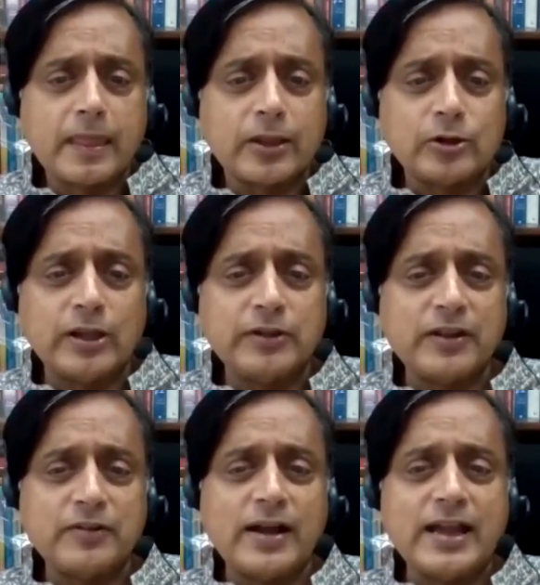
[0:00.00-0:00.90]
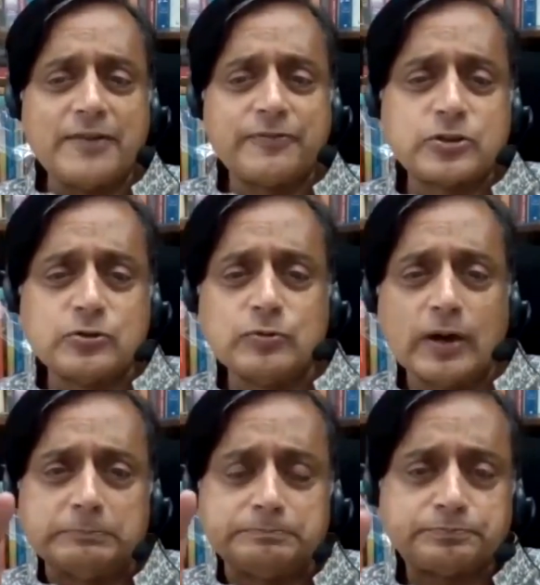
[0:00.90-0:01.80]
If I have to
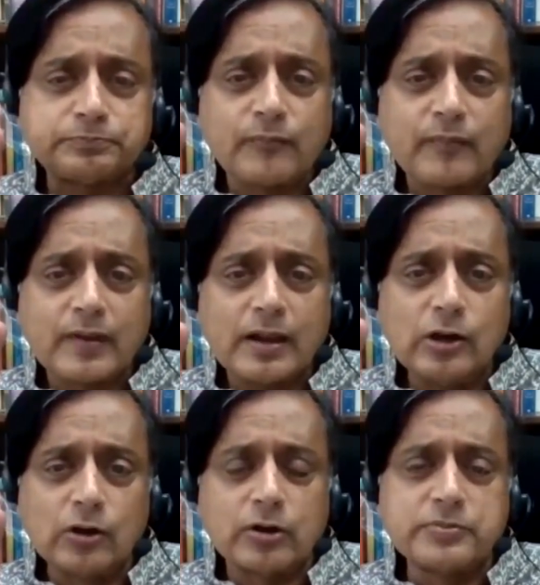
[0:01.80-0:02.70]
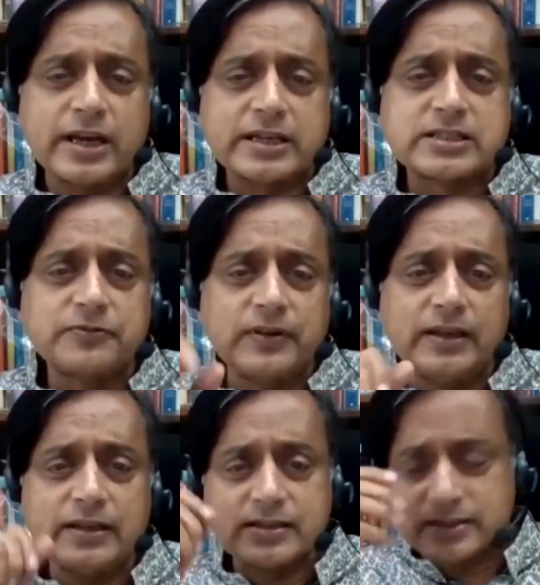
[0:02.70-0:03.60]
look
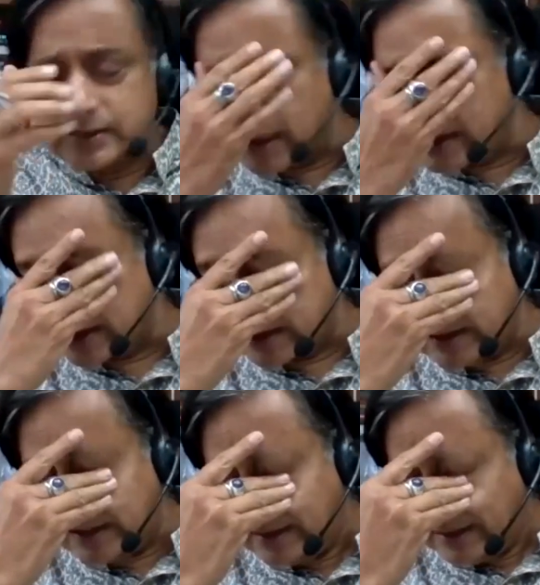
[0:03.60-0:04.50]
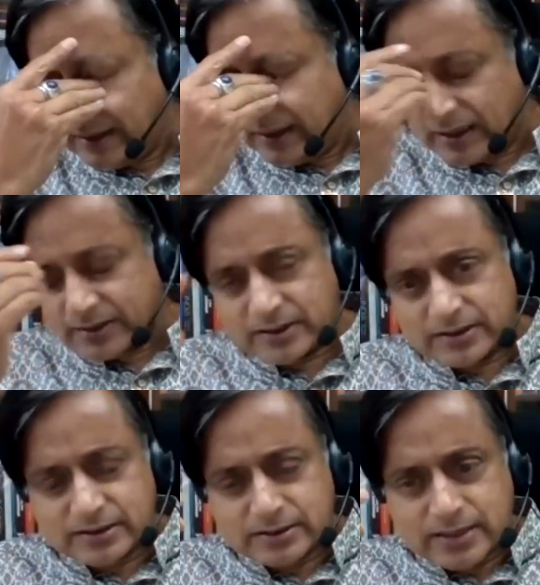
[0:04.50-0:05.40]
objectively, Siddhant, at the
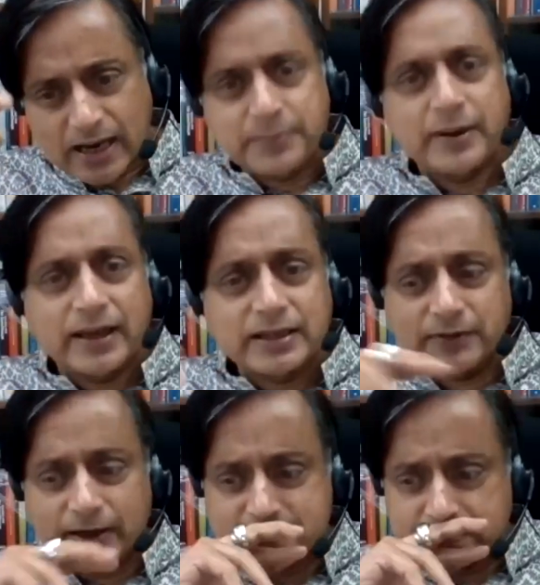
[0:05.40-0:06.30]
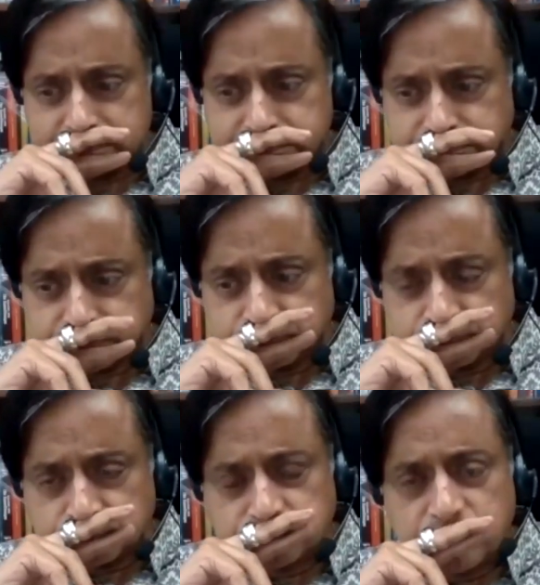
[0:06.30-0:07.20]
time ahead of us,
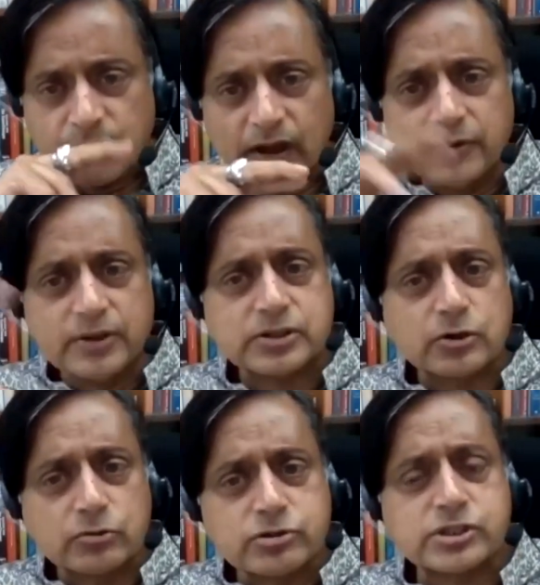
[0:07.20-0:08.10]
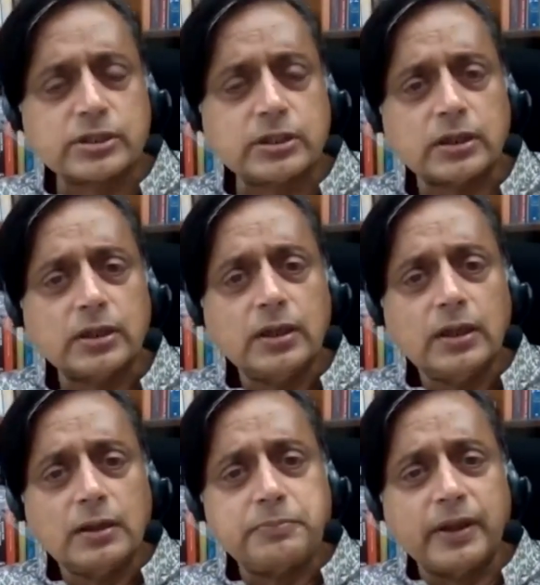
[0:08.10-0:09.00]
in this crucial
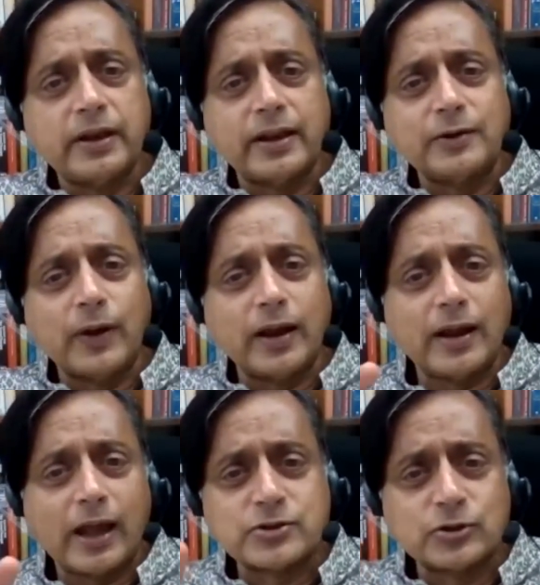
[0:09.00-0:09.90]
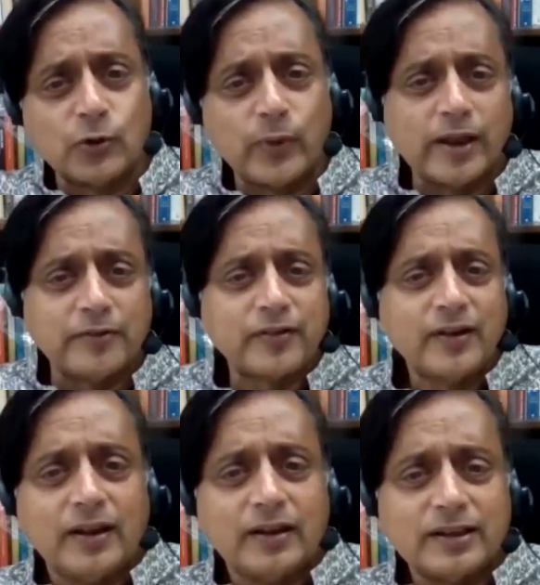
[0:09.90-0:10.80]
period where, as you know, we have
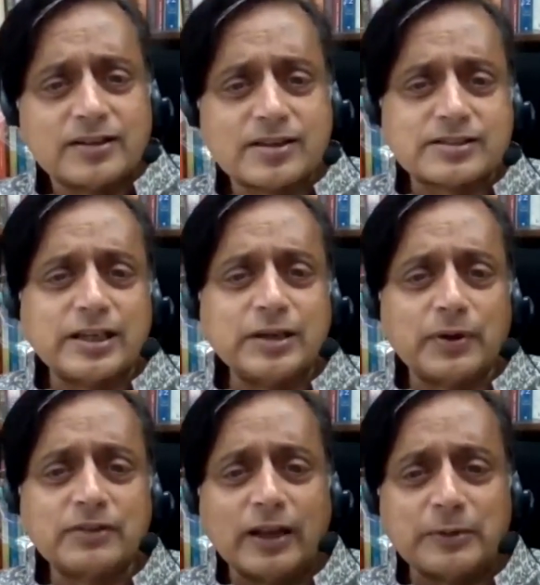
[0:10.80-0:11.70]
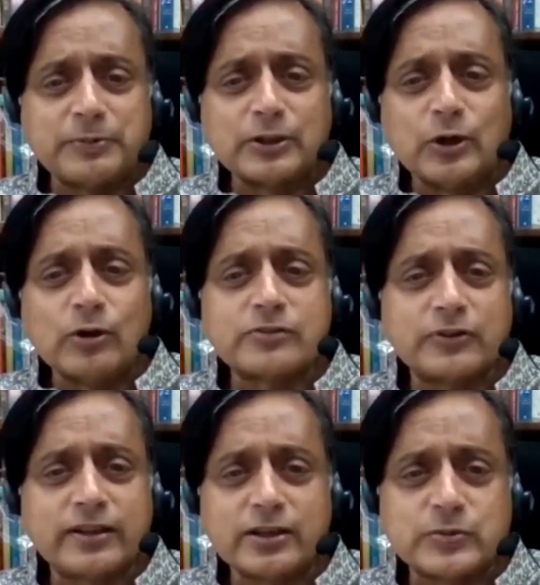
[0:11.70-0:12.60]
the Sustainable Development Goals for
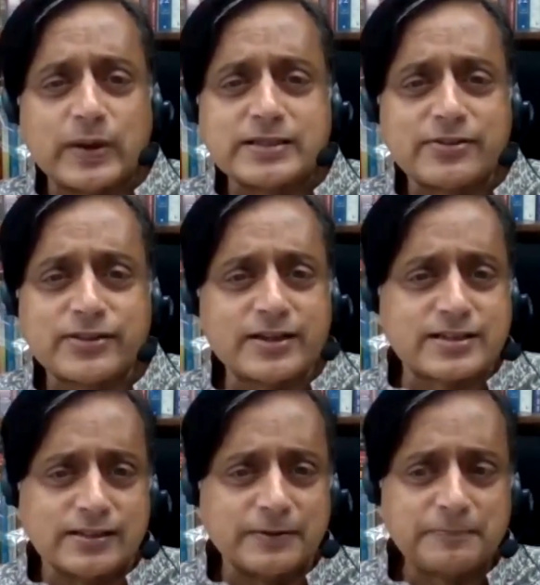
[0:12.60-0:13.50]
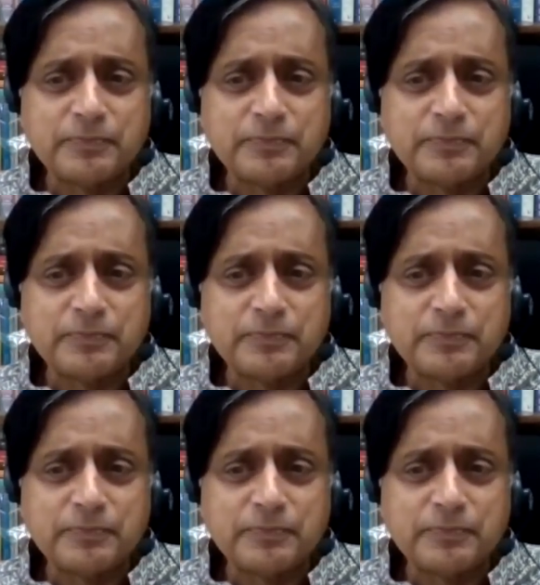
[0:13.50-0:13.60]
2030,